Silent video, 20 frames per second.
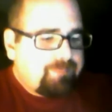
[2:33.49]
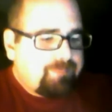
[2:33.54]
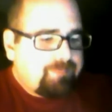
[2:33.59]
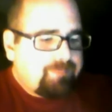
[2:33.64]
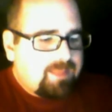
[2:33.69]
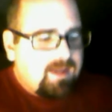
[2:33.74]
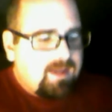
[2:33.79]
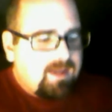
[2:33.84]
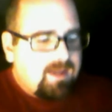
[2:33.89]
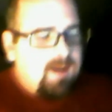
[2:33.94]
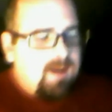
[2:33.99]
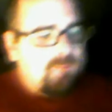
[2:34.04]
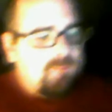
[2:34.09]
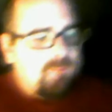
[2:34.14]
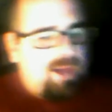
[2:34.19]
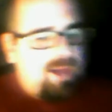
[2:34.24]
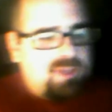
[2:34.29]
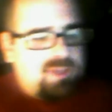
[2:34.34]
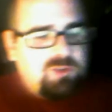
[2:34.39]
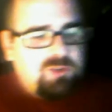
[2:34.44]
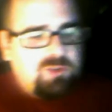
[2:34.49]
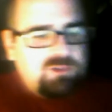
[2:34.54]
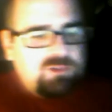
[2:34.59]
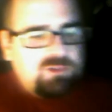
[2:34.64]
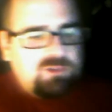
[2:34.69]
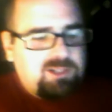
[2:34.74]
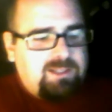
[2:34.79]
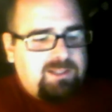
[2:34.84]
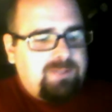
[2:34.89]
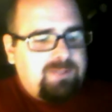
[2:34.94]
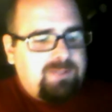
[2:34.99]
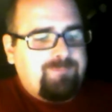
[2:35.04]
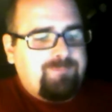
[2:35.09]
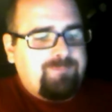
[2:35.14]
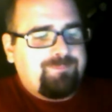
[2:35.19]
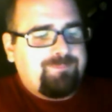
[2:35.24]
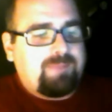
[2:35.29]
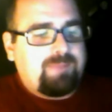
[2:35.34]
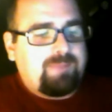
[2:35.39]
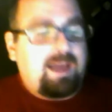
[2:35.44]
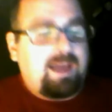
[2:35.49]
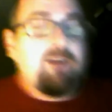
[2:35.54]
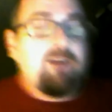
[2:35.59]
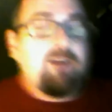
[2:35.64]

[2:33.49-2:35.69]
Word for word: Um, I usually, I don't know how